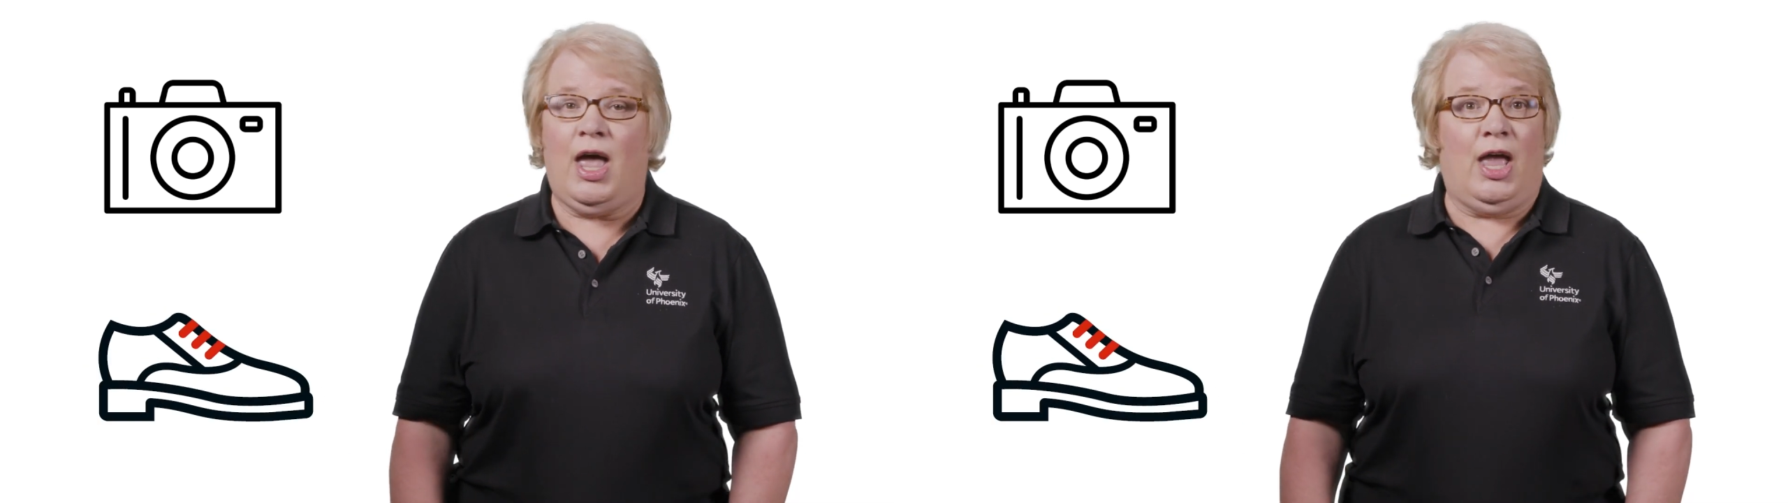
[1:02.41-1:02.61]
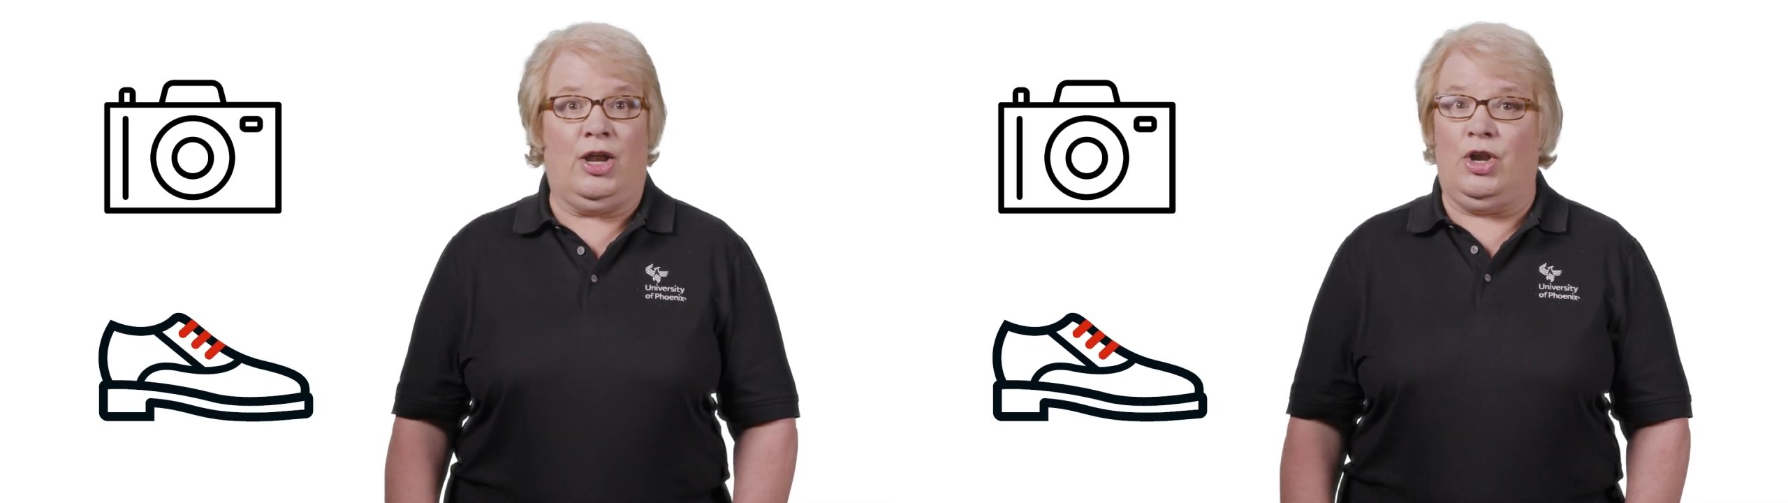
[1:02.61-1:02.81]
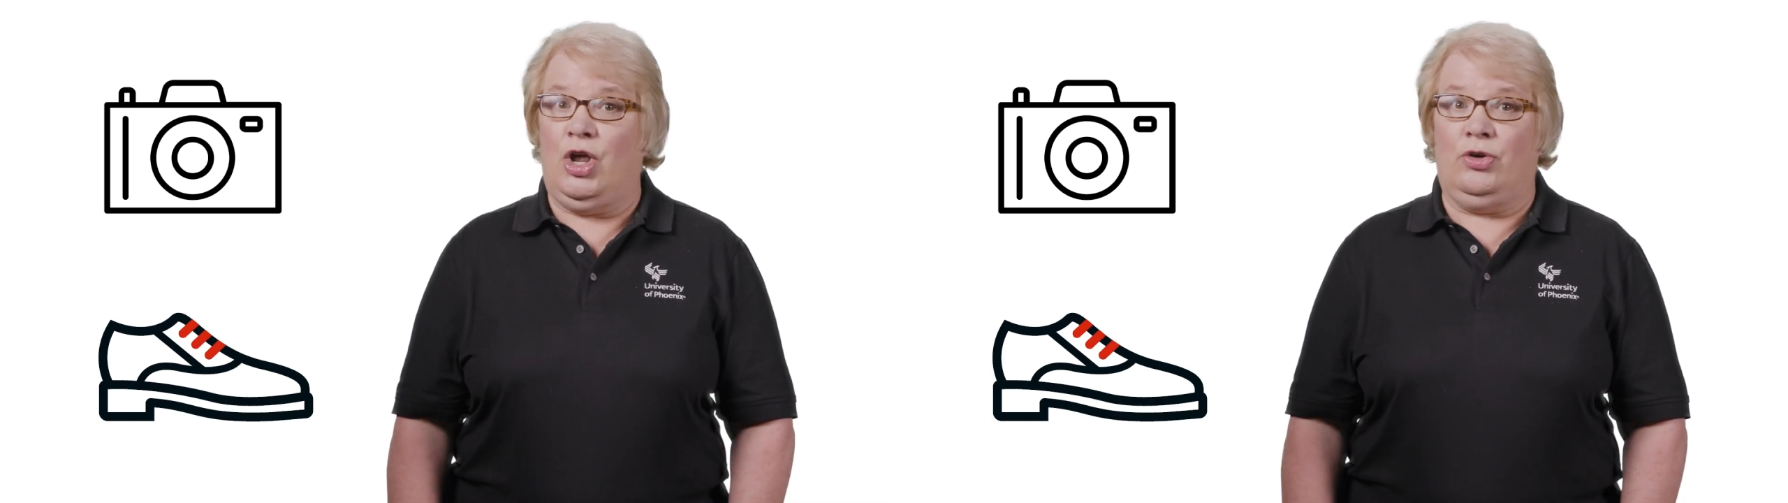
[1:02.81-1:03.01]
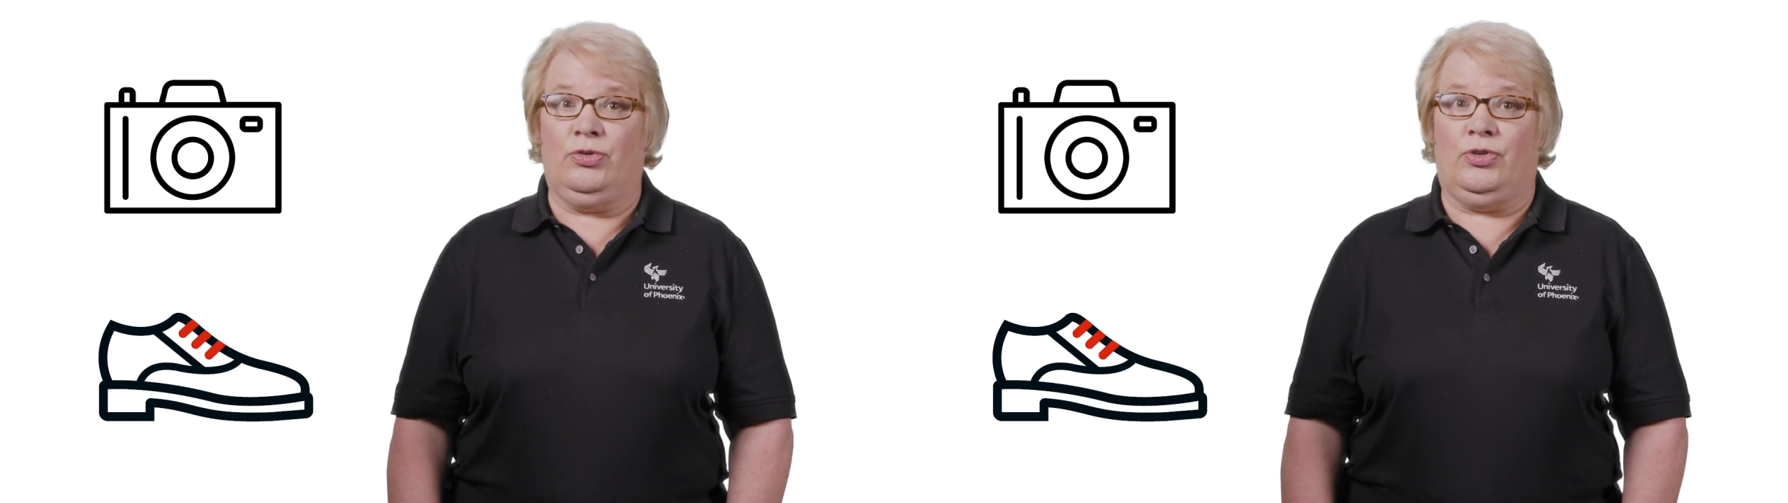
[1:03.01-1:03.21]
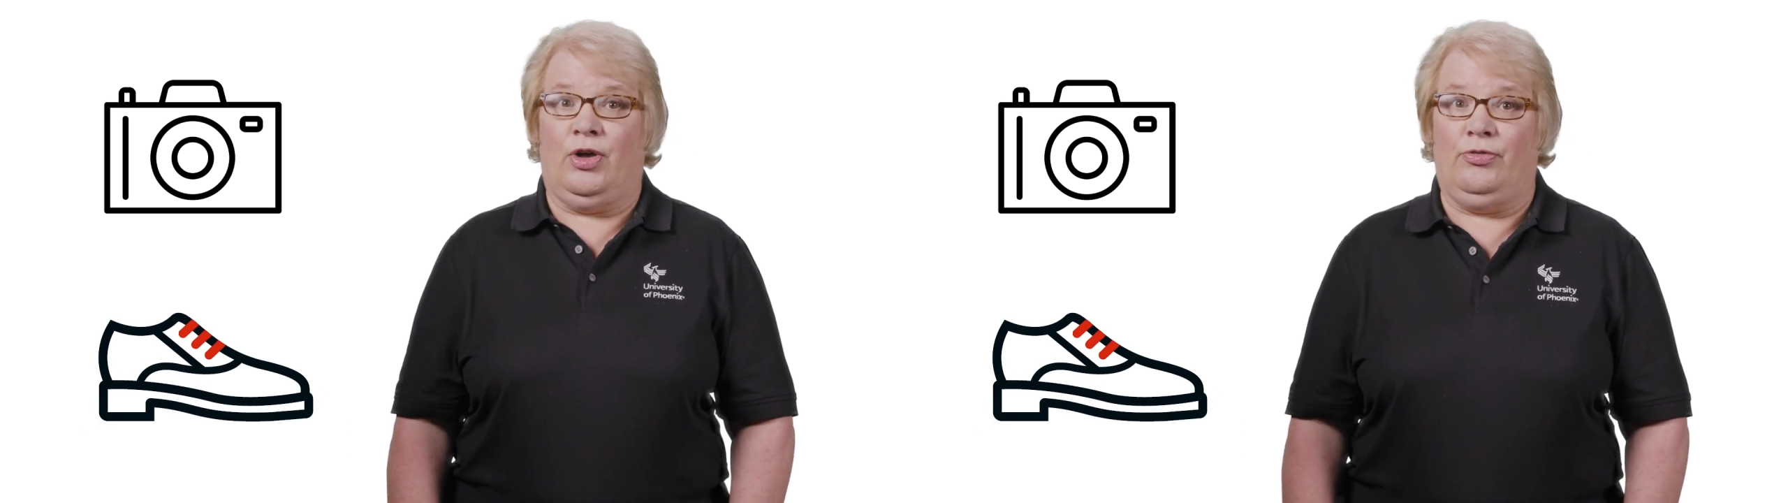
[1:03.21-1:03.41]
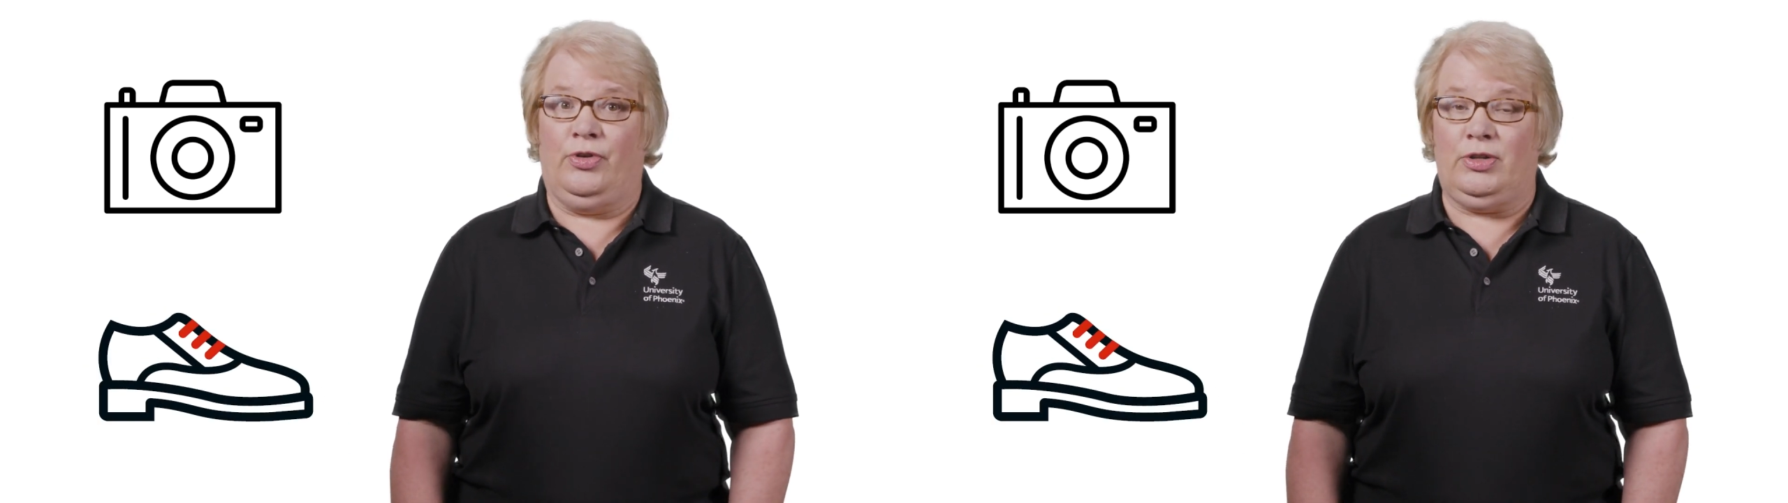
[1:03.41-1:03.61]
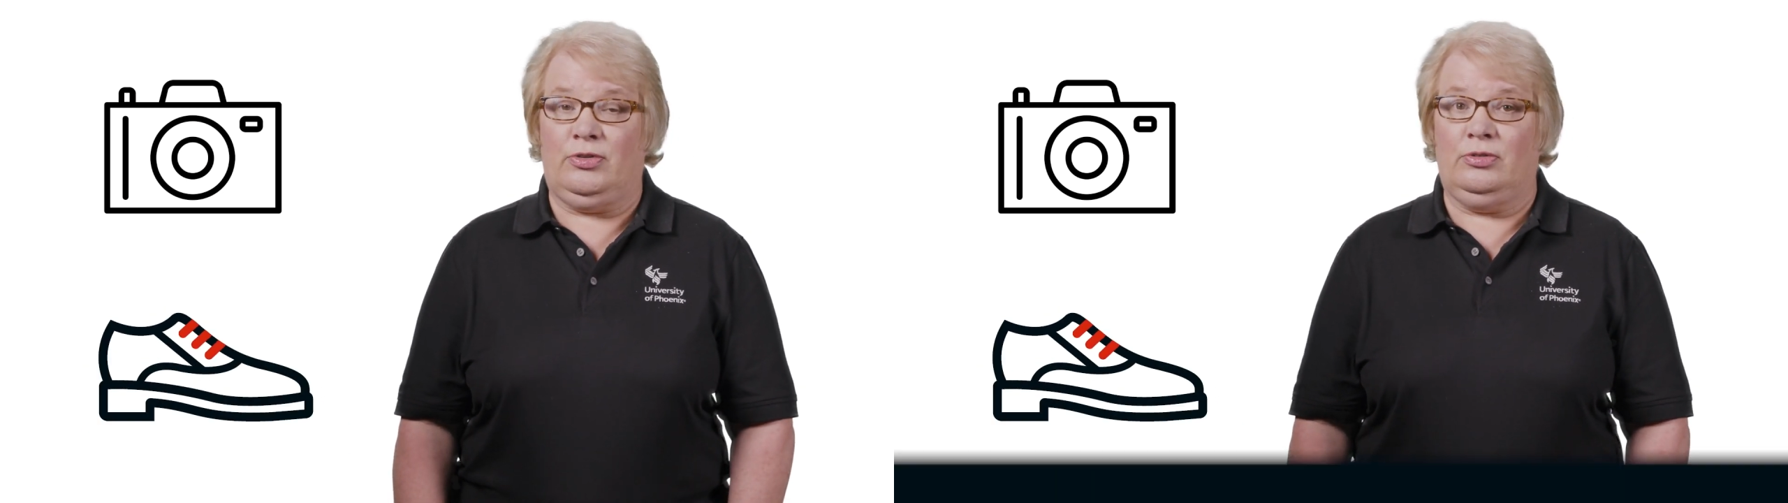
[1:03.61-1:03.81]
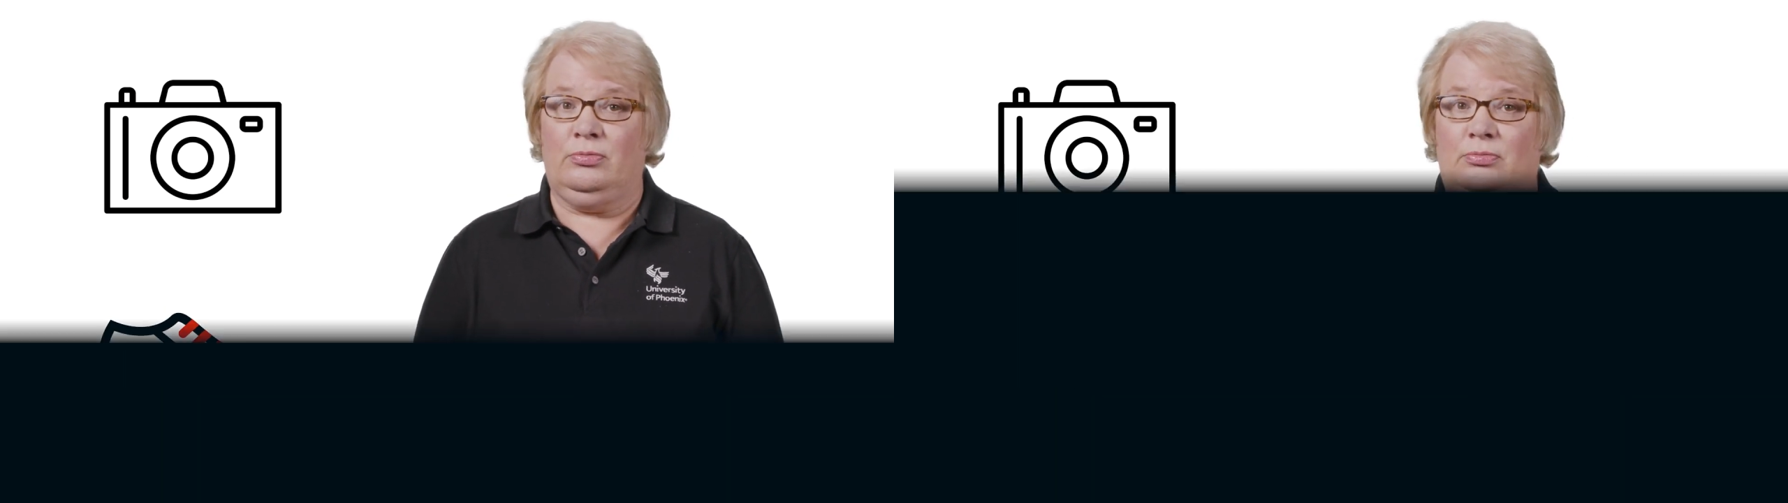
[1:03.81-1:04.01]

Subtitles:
and no selfies.